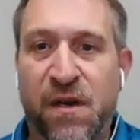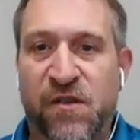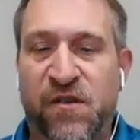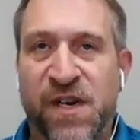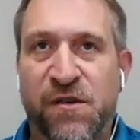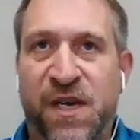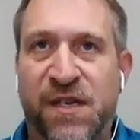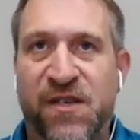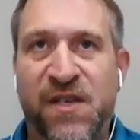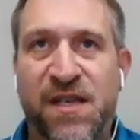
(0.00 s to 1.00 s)
So as you
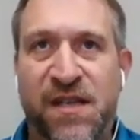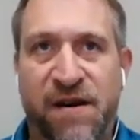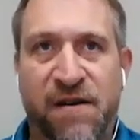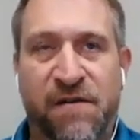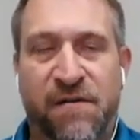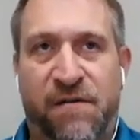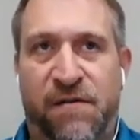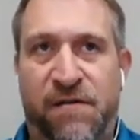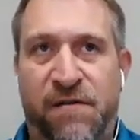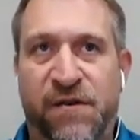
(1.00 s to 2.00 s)
can see there,
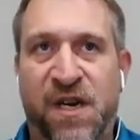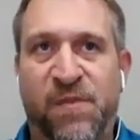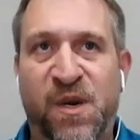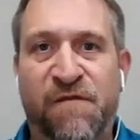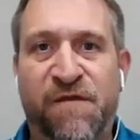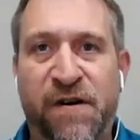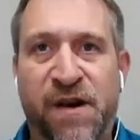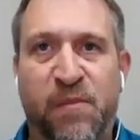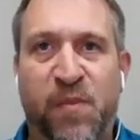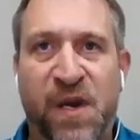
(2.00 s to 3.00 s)
there's going to be a
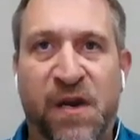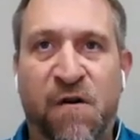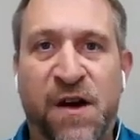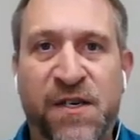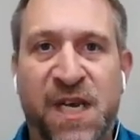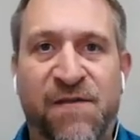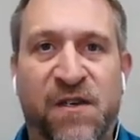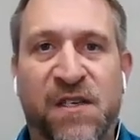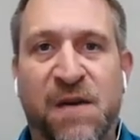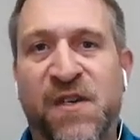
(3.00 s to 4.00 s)
very big cost savings
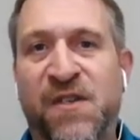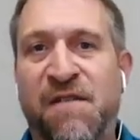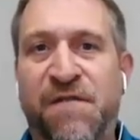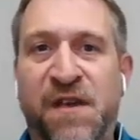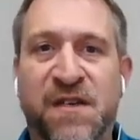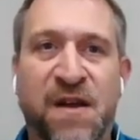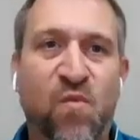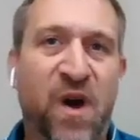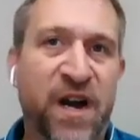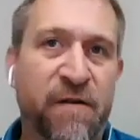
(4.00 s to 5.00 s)
because I'm going to save things on
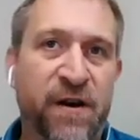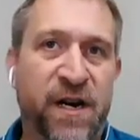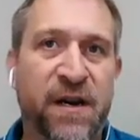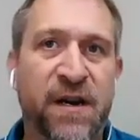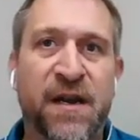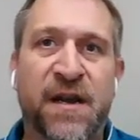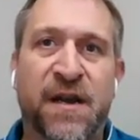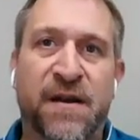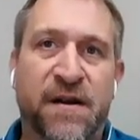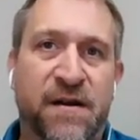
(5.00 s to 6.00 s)
wiring,
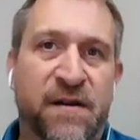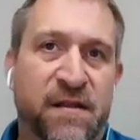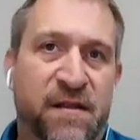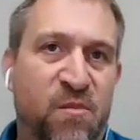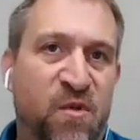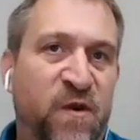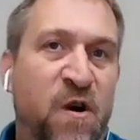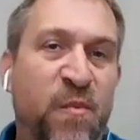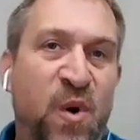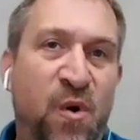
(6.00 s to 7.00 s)
the number of
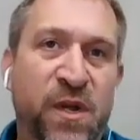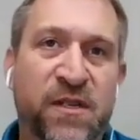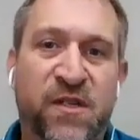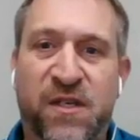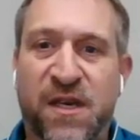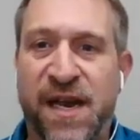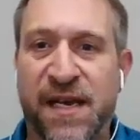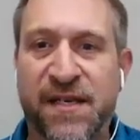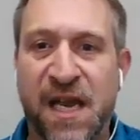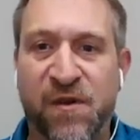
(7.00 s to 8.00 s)
components. I
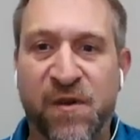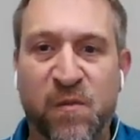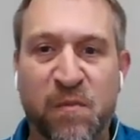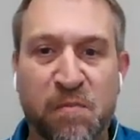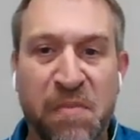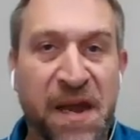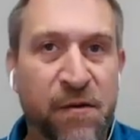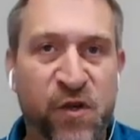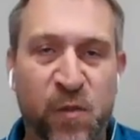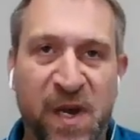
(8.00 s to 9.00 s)
can save in
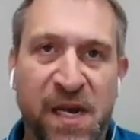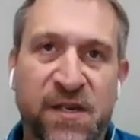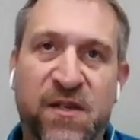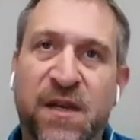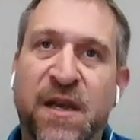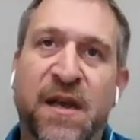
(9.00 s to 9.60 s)
panel space.